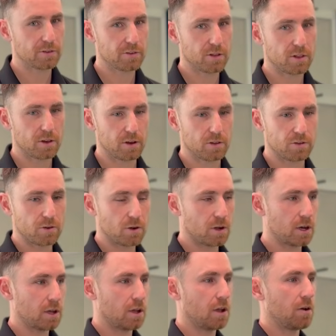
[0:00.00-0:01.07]
so that it's not
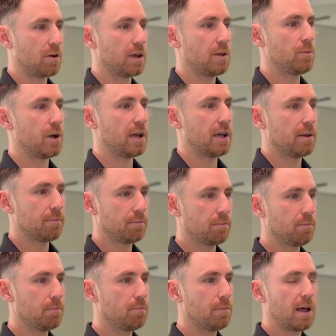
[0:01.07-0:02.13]
going to go anywhere,
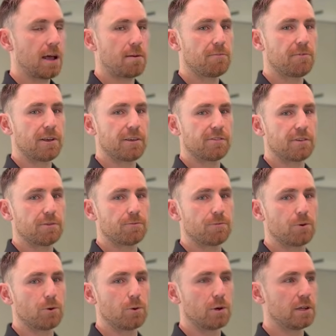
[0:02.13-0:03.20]
palm facing
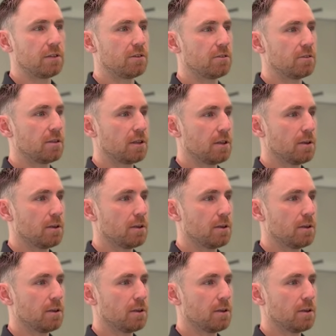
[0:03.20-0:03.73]
forwards.